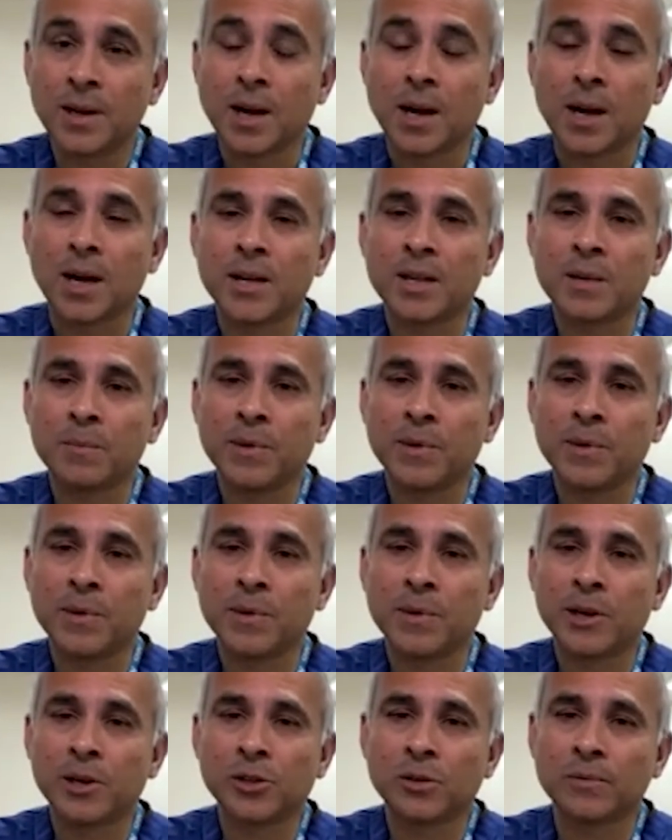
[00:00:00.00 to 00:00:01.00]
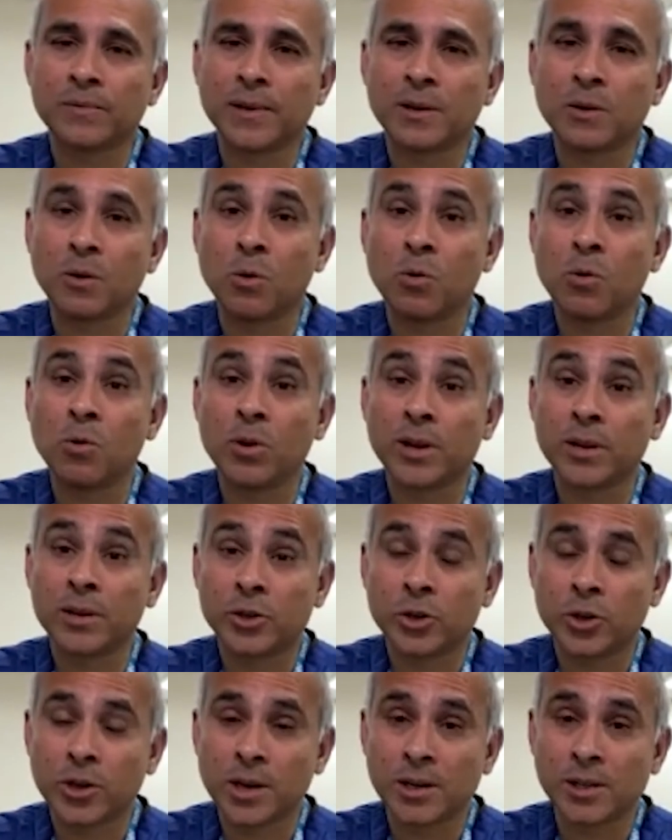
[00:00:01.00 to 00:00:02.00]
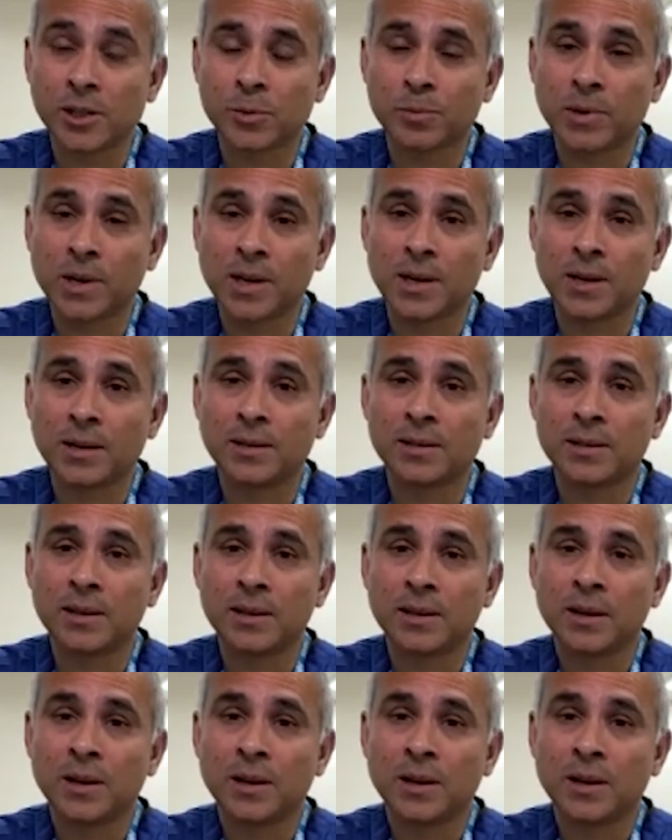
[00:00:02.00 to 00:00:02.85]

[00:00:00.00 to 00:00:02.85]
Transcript: either because of an organ transplant